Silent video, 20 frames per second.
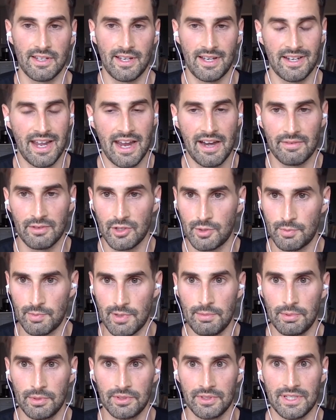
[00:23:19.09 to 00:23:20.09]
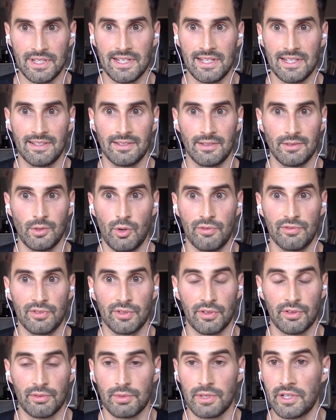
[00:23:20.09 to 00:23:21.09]
on average people eat over
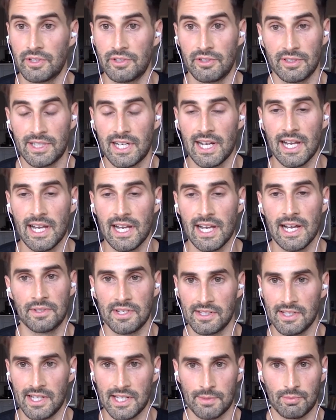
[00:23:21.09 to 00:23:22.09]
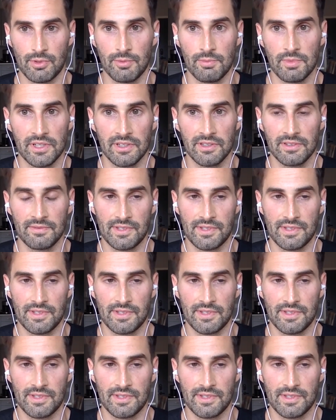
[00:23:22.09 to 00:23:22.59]
300 calories less per meal.